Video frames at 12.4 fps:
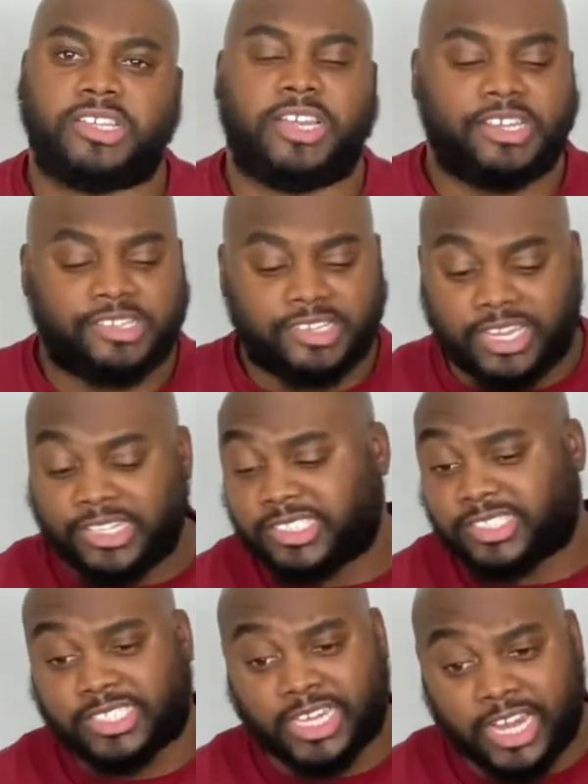Is this
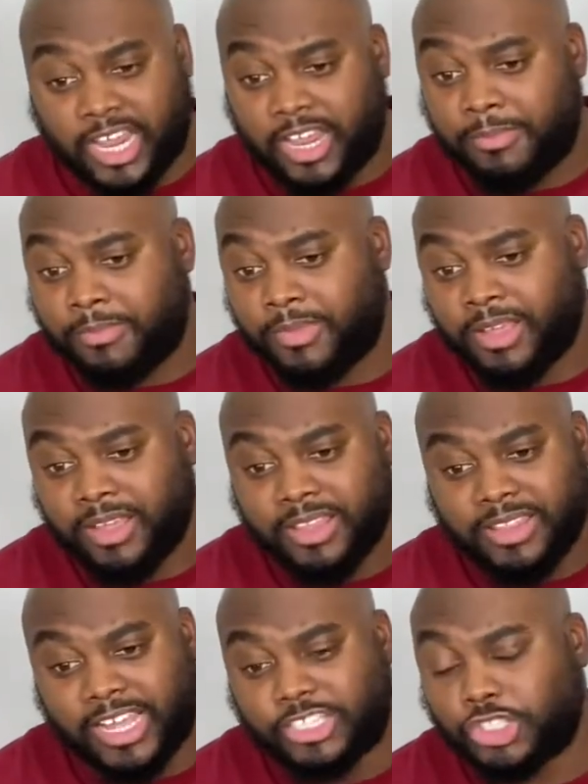team
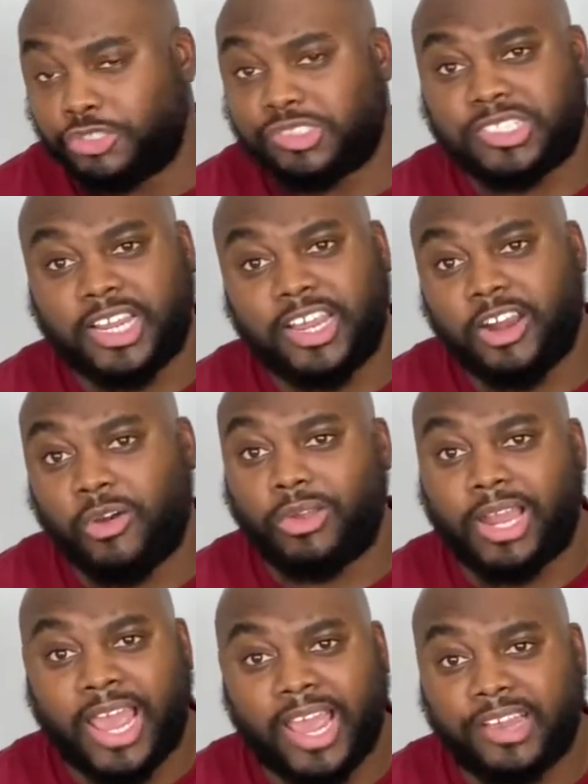that you seen on
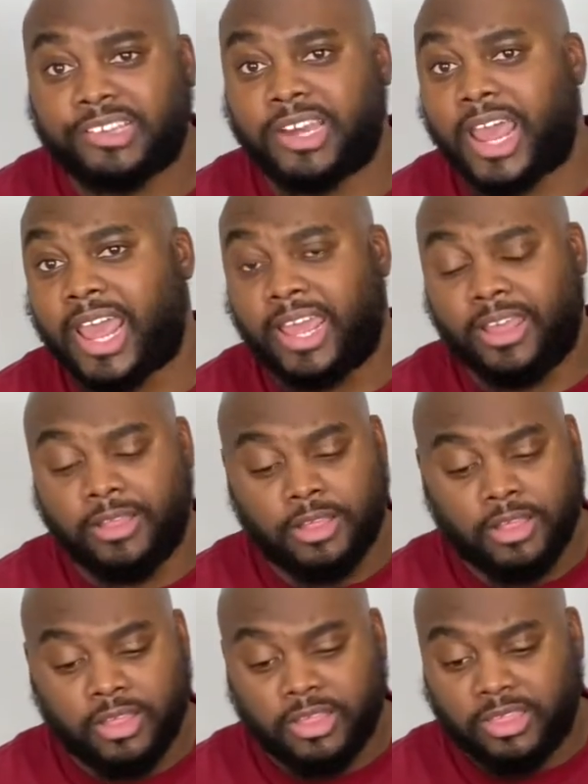last night
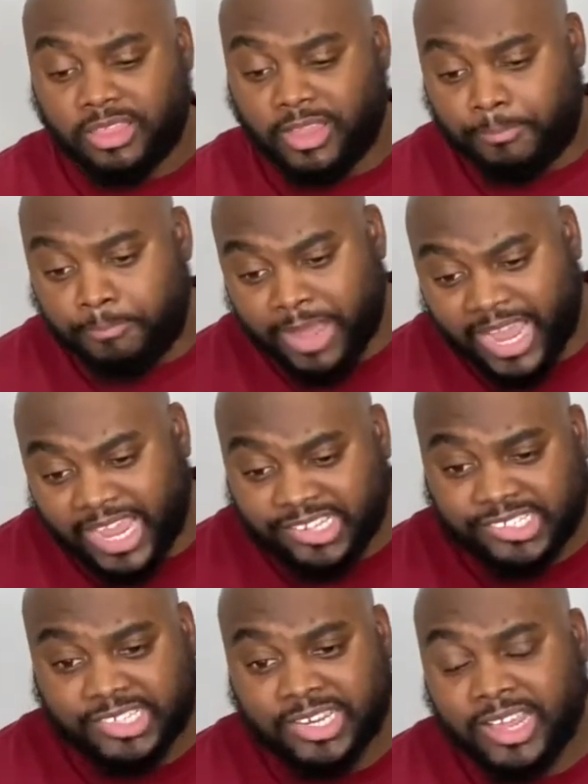the
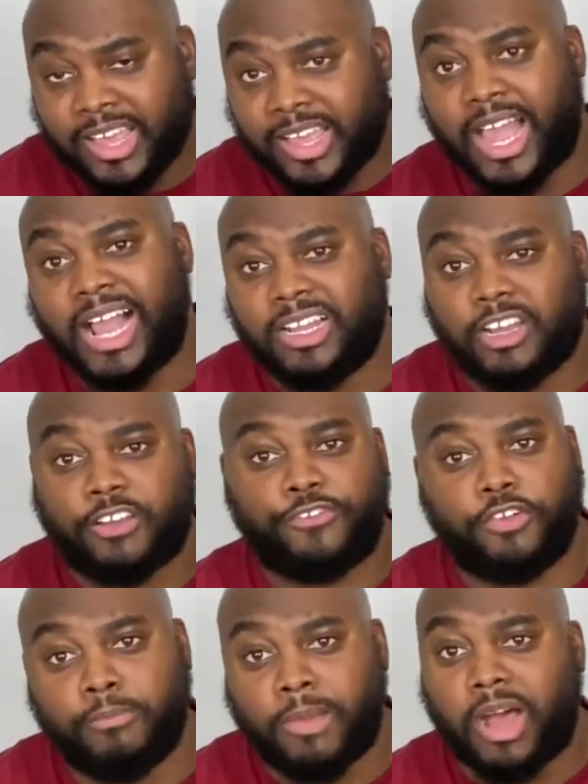best college
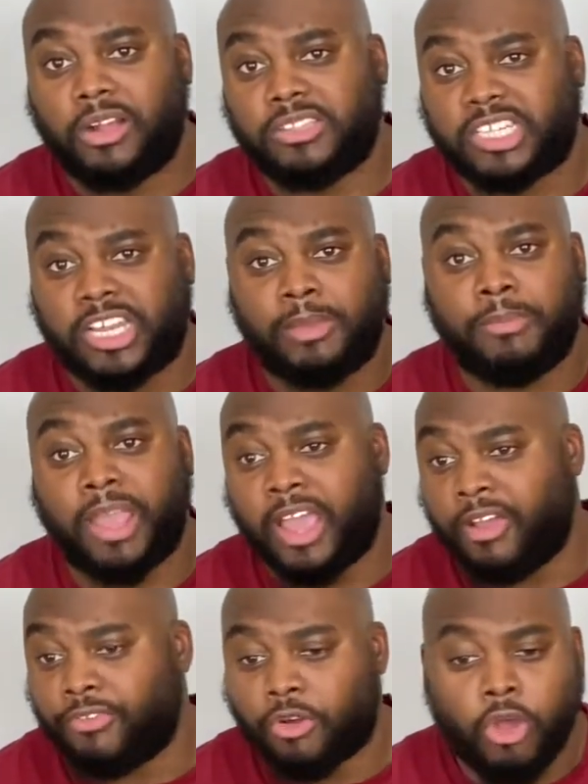football team
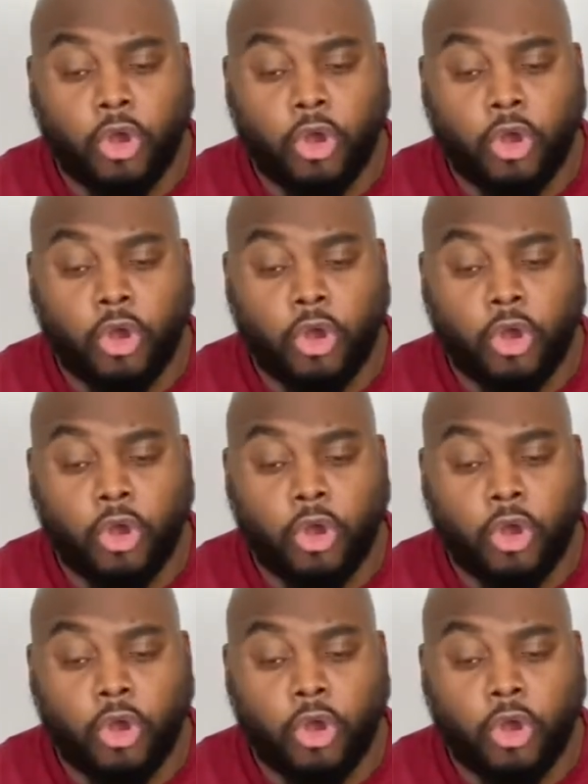ever?